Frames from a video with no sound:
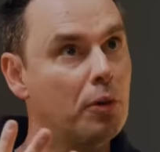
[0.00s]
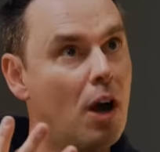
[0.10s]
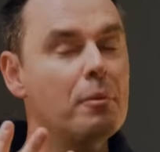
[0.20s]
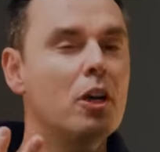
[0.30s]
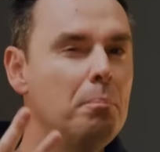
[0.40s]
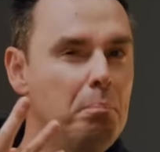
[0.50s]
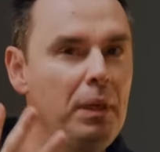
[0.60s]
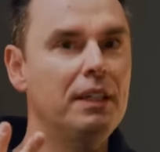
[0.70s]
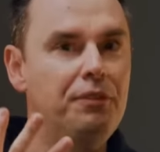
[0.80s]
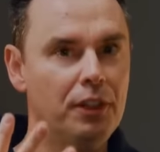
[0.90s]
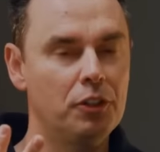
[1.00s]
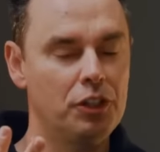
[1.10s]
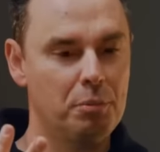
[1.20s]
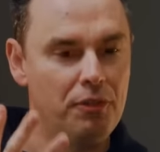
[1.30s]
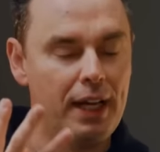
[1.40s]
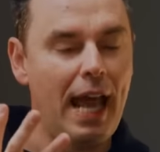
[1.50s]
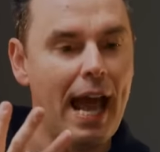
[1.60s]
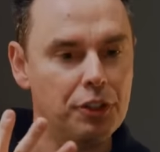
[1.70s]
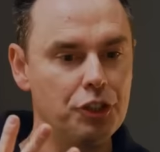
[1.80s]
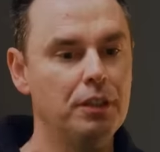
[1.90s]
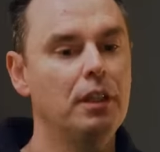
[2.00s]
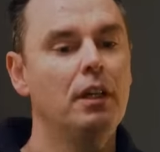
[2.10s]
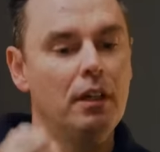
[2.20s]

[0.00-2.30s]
primary big fears that prevent action.